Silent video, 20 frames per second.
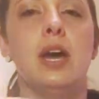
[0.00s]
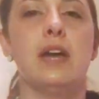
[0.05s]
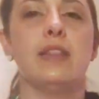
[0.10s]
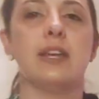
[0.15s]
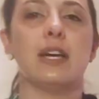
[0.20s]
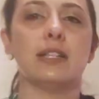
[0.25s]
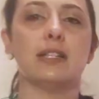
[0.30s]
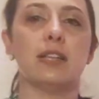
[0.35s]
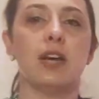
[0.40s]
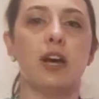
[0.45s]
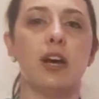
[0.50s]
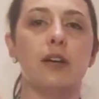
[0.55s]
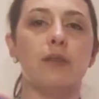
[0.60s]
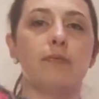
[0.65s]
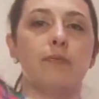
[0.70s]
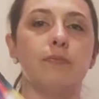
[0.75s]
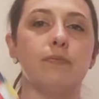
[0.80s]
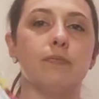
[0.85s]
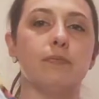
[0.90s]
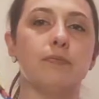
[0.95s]
And that's
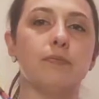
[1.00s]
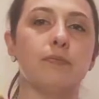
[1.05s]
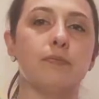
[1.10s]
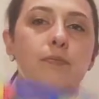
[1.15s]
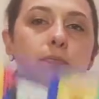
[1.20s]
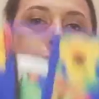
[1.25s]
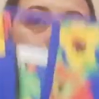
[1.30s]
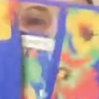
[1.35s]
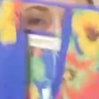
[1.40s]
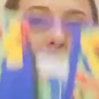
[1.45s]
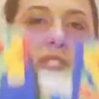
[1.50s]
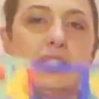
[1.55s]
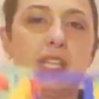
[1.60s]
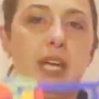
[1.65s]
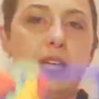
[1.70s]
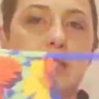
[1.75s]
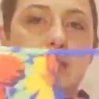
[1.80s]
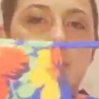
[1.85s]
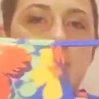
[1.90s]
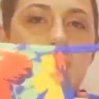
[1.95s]
on both
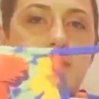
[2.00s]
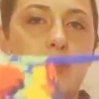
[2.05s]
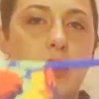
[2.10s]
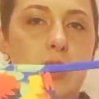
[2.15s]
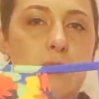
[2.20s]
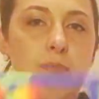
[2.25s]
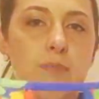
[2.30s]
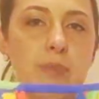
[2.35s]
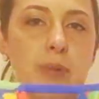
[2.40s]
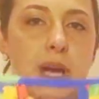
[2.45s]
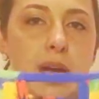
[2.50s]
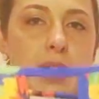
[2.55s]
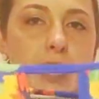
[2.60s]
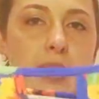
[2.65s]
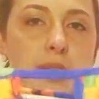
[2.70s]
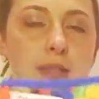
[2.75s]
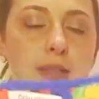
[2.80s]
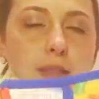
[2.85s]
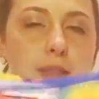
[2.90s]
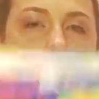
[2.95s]
sides of the front
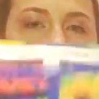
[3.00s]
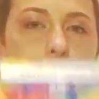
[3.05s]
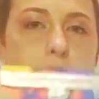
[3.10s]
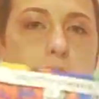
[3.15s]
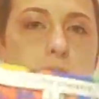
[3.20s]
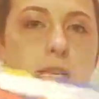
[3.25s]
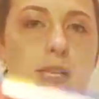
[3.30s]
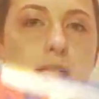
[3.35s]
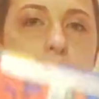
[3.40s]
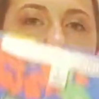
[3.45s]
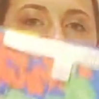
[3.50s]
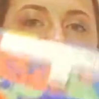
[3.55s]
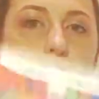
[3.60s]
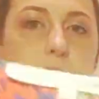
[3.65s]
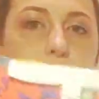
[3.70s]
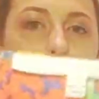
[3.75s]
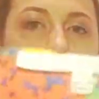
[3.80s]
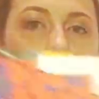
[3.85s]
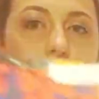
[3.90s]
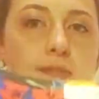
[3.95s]
by the
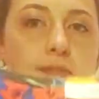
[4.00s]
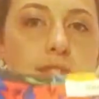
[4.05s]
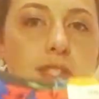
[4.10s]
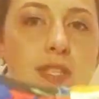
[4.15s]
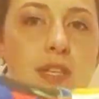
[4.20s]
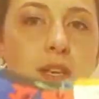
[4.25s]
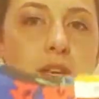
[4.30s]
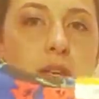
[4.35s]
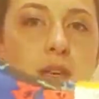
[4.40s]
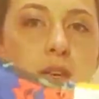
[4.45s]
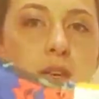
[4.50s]
sleeves.